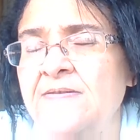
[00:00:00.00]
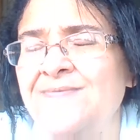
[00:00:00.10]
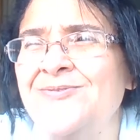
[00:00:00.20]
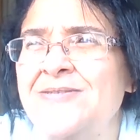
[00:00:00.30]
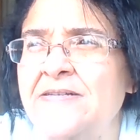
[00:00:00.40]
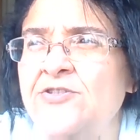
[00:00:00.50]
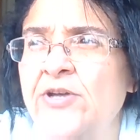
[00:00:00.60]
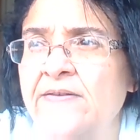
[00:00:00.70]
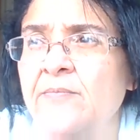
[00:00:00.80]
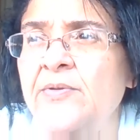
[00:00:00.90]
I want to say
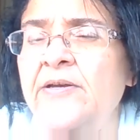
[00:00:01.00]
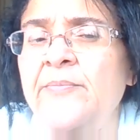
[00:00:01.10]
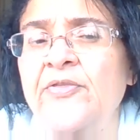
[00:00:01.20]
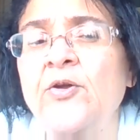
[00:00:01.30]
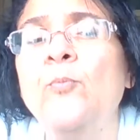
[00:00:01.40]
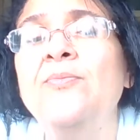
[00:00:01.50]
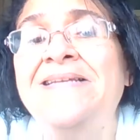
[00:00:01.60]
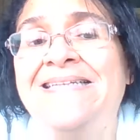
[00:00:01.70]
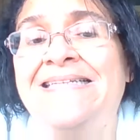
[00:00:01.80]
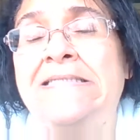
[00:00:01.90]
chance of bleeding, but their
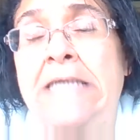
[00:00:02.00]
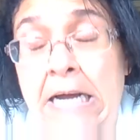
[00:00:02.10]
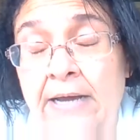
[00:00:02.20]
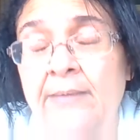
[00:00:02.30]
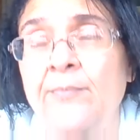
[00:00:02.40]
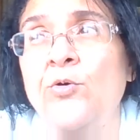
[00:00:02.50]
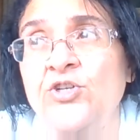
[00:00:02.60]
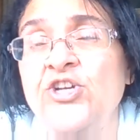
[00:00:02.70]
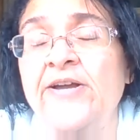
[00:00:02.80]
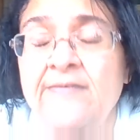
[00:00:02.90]
bleeding time or
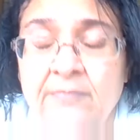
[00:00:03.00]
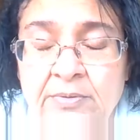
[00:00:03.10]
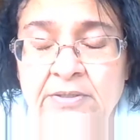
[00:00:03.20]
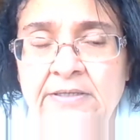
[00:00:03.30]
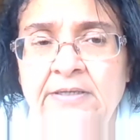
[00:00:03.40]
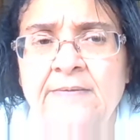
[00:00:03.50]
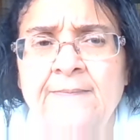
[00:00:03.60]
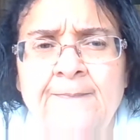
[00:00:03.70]
chance of bleeding.